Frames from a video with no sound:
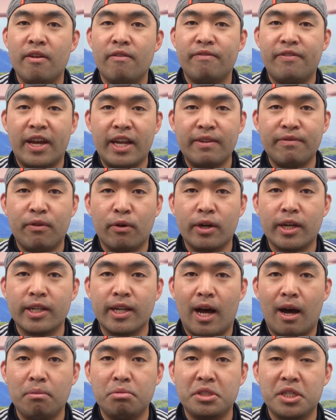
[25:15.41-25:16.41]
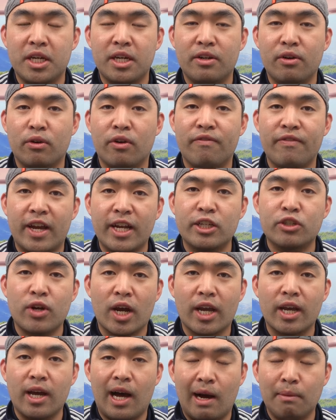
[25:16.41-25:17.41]
face focus option or the face
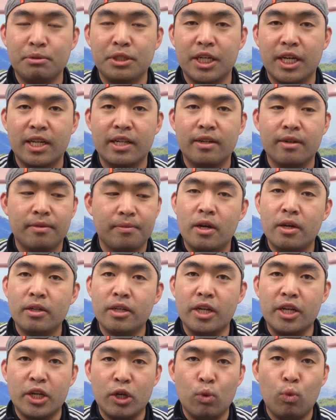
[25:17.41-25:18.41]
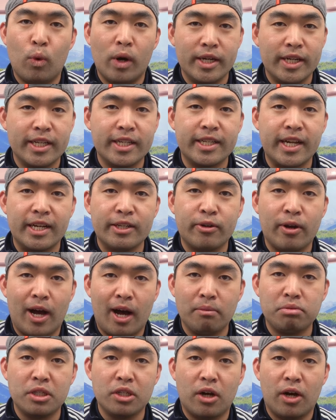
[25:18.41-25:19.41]
tracking option, the new one inch sensor
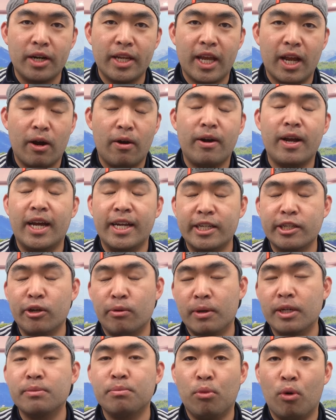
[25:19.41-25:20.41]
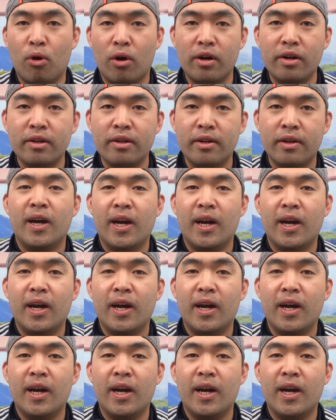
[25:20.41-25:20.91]
option on here, and so much more.